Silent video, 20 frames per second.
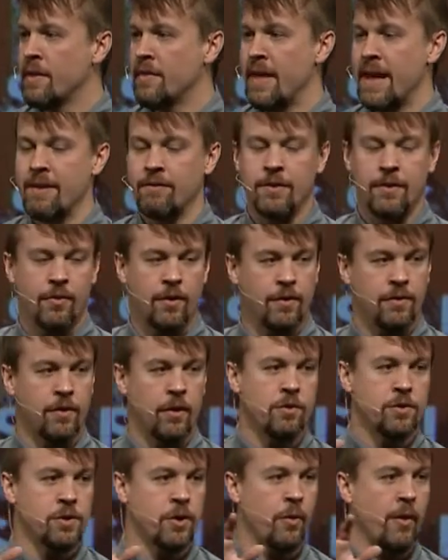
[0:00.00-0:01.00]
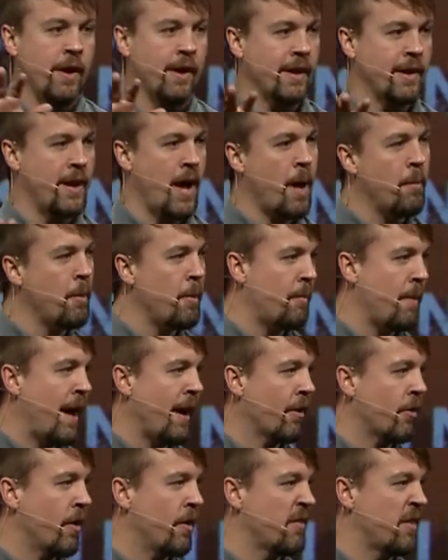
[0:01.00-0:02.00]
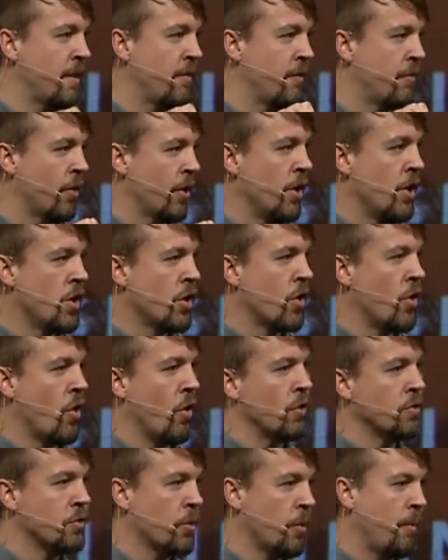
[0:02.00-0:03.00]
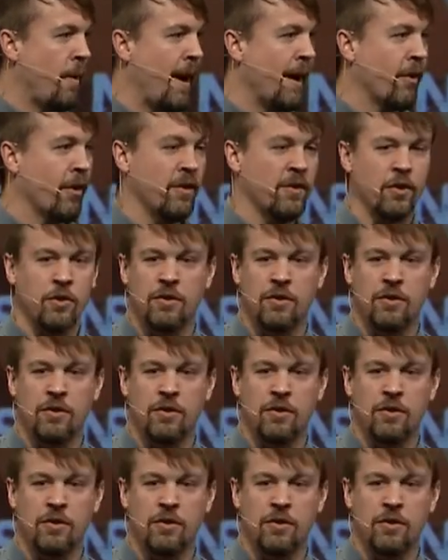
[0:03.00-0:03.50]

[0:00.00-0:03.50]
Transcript: They have different socioeconomic backgrounds. They have different cultural backgrounds.